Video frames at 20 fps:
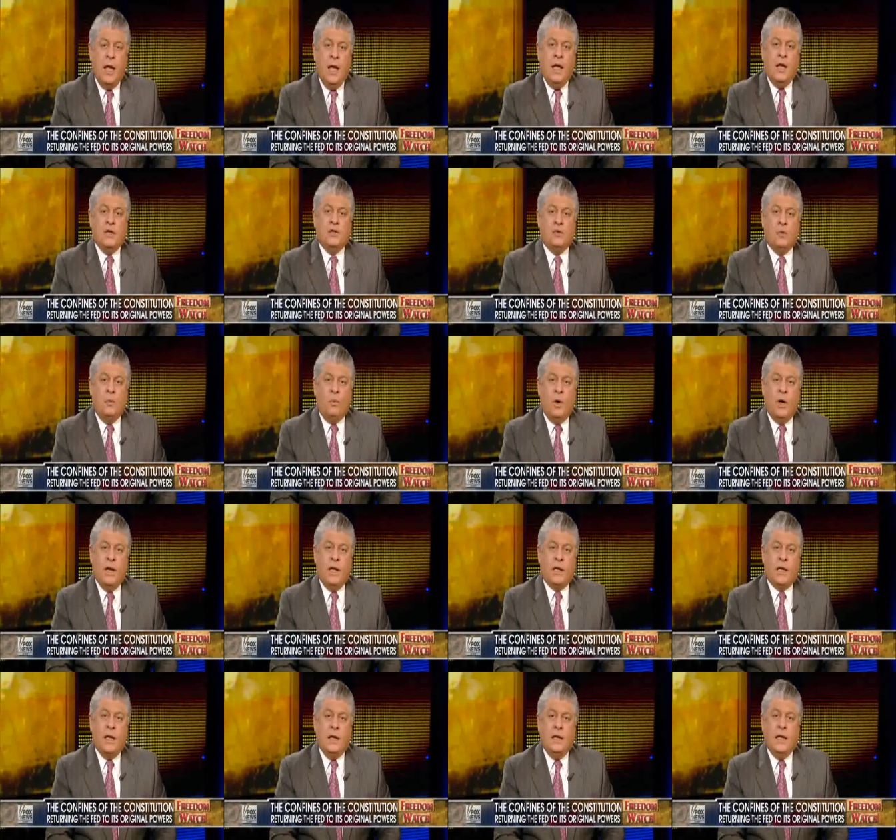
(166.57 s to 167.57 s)
is what
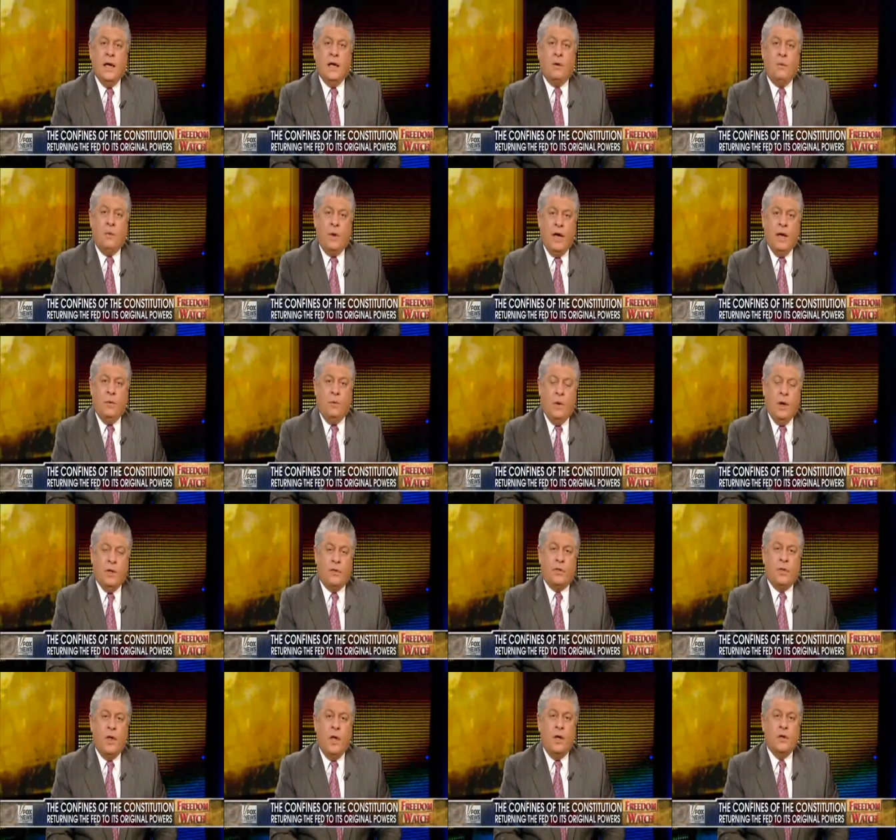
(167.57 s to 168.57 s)
it can get away
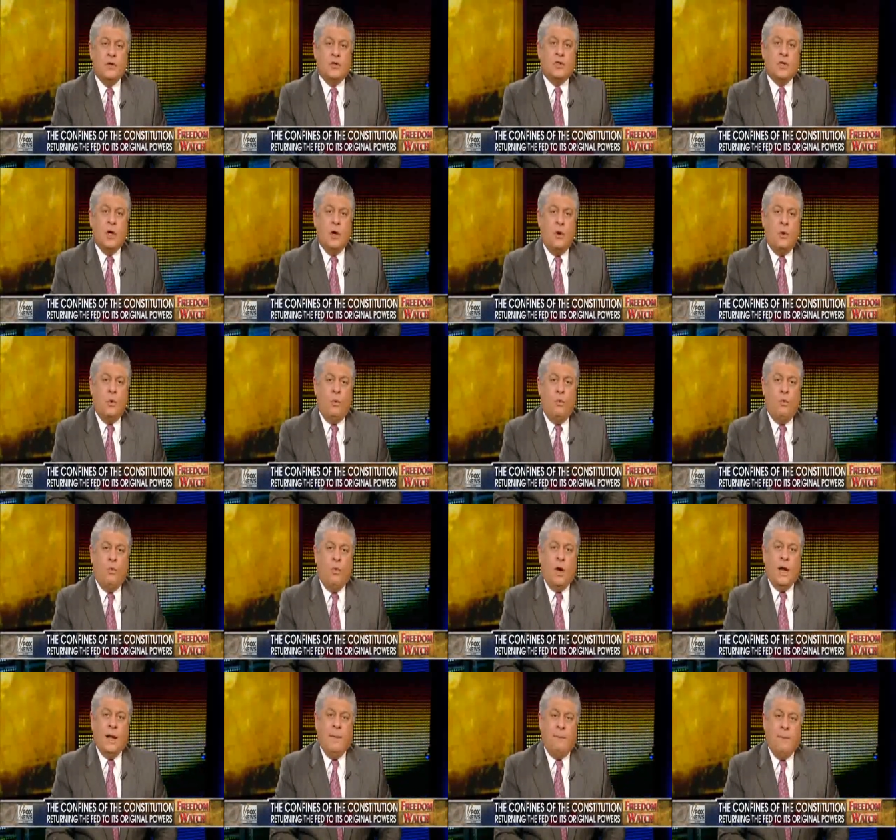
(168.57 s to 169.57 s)
with. So
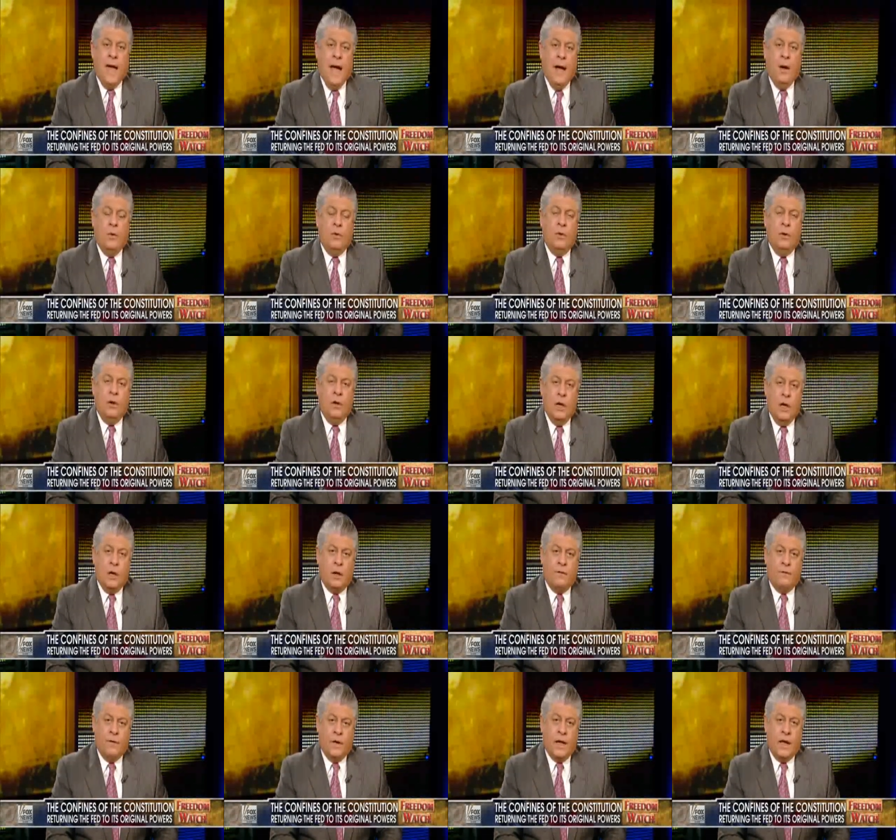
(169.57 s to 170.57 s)
what about
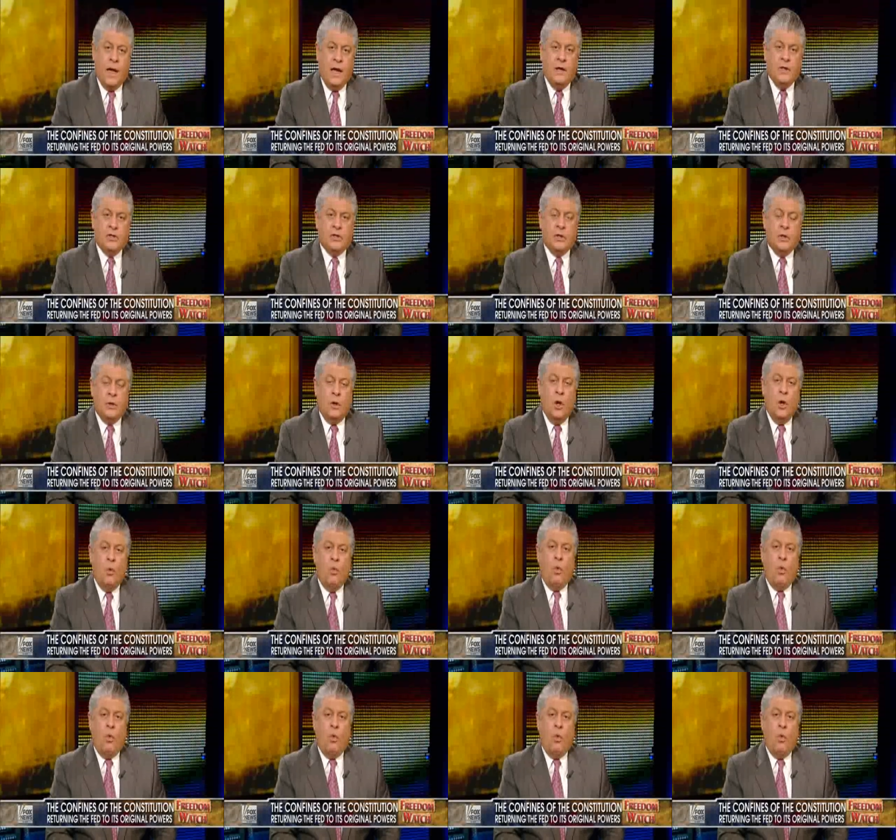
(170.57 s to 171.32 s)
nullification?